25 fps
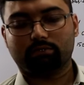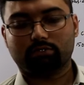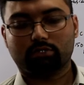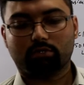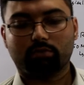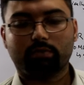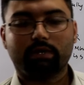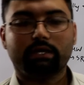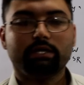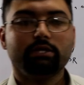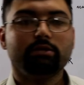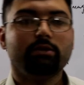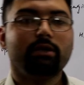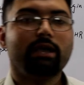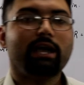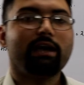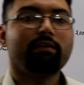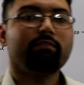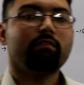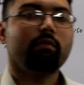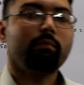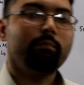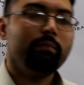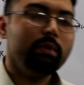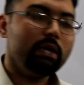so when you
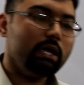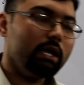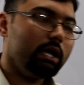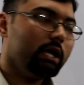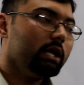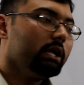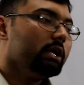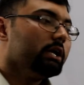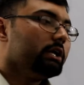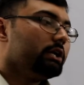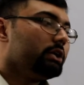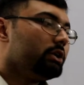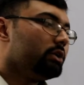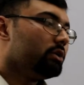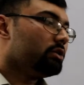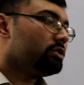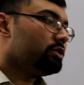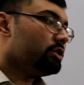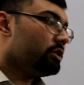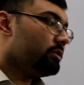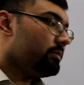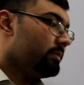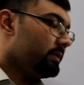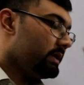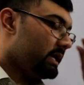have a peak you
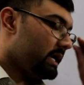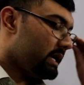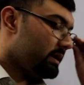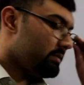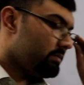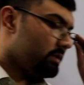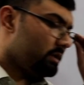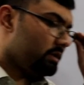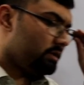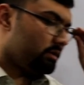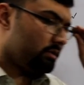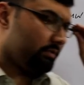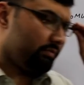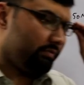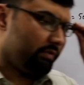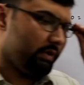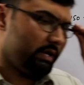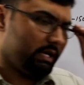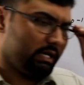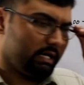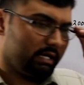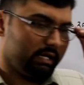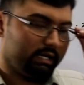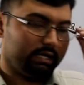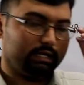should be able to
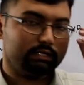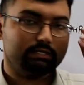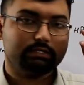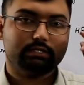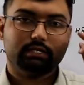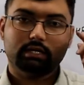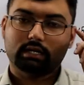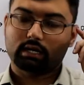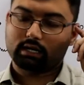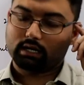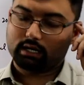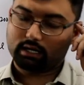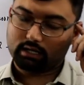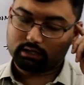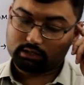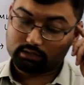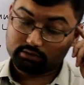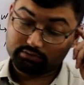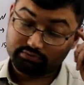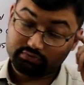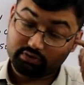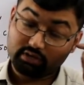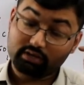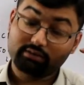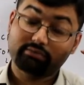fill its uh, to
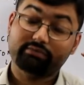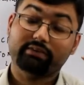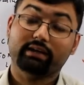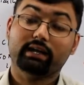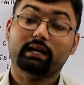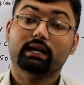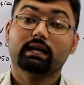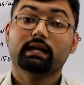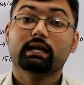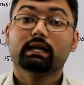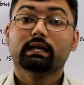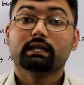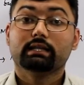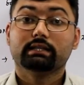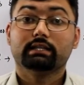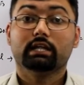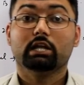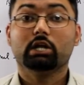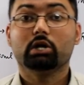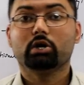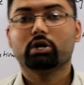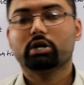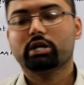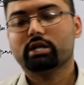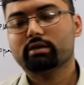fulfill the
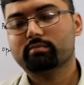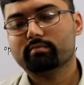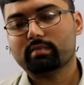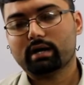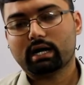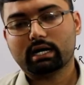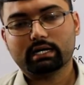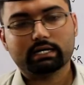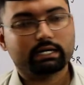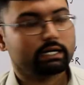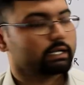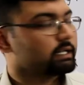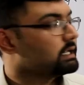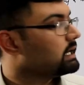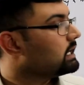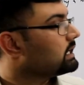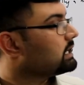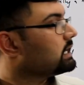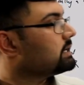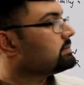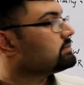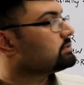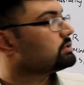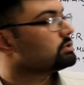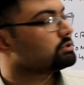load demand at that
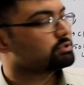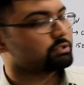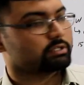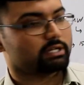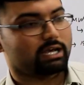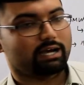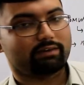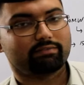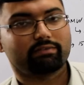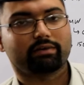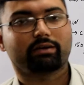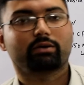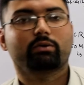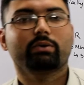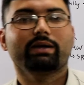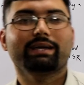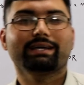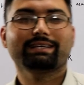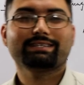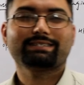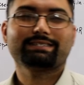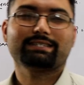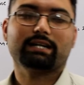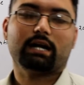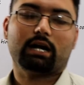time so you should have a quick
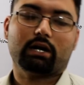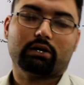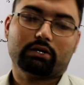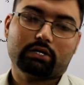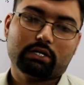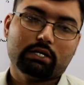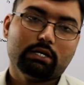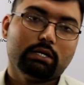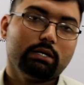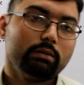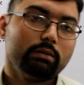start